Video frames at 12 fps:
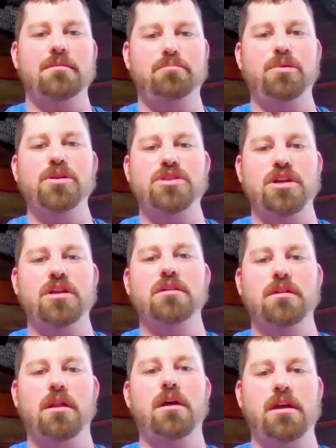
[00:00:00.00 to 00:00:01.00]
put
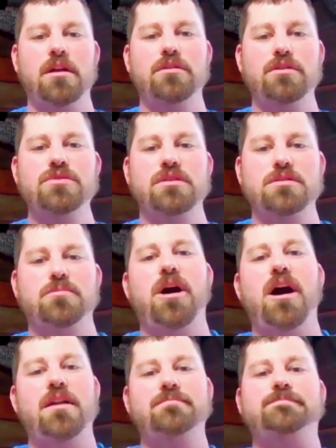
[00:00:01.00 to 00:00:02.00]
you in a losing spot.